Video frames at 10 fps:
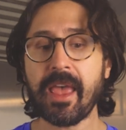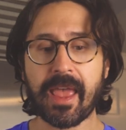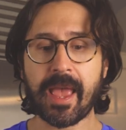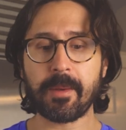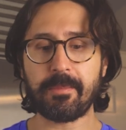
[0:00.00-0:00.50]

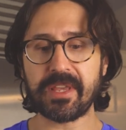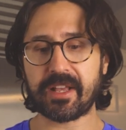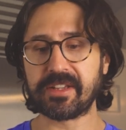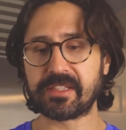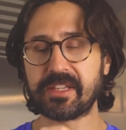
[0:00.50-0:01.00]
And
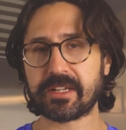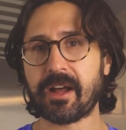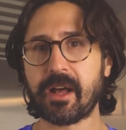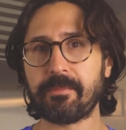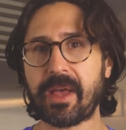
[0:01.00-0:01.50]
because this
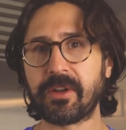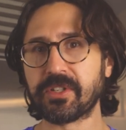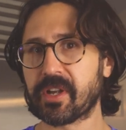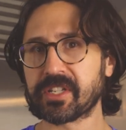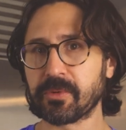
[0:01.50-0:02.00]

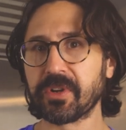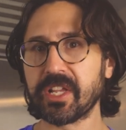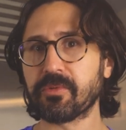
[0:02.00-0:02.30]
compound doesn't really